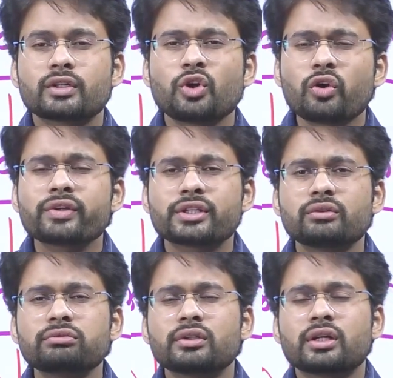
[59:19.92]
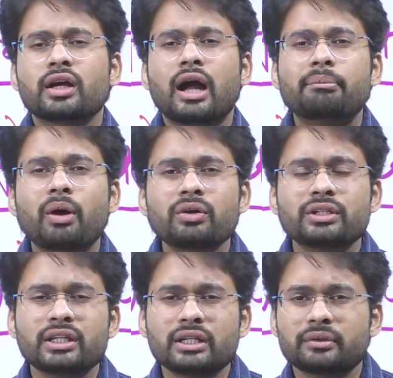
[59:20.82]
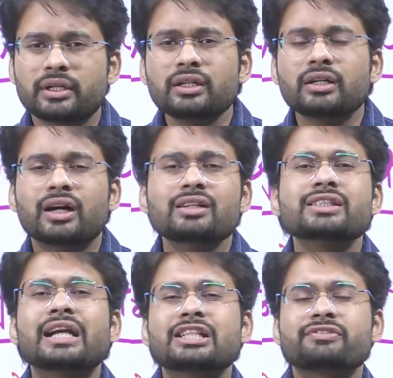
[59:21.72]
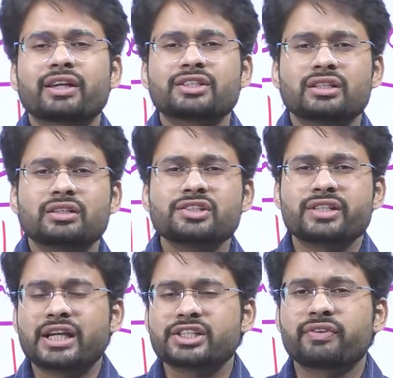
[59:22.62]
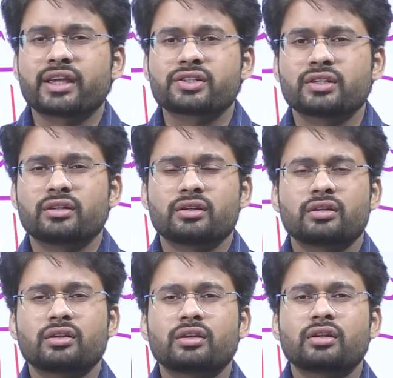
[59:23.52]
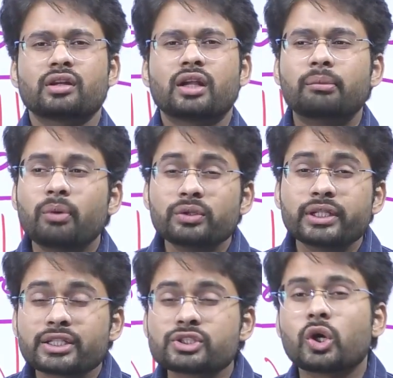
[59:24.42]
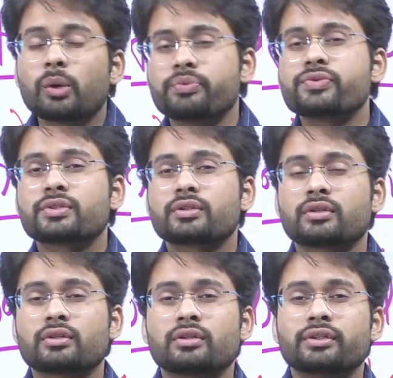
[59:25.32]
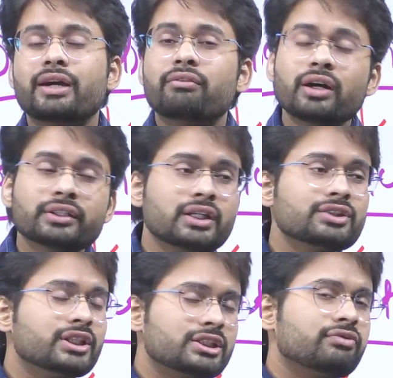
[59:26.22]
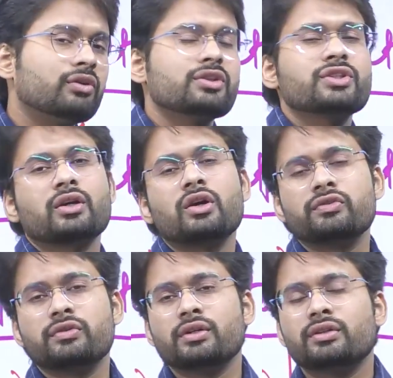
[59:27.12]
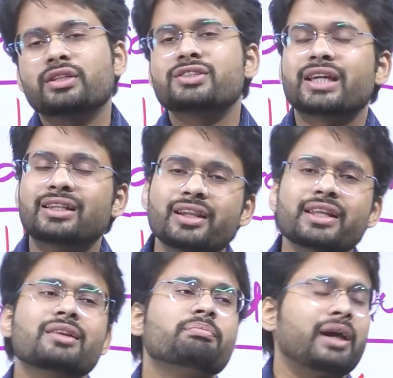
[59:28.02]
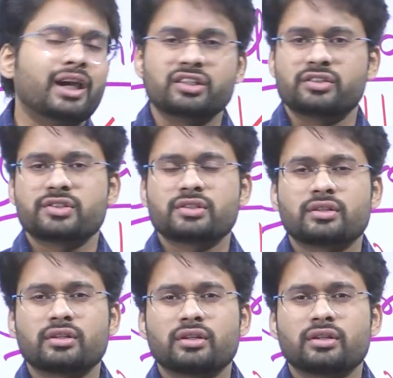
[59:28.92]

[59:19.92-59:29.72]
talk with you about the unsatisfaction, dissatisfaction about their jobs. They are working just for the sake of the salary and packages.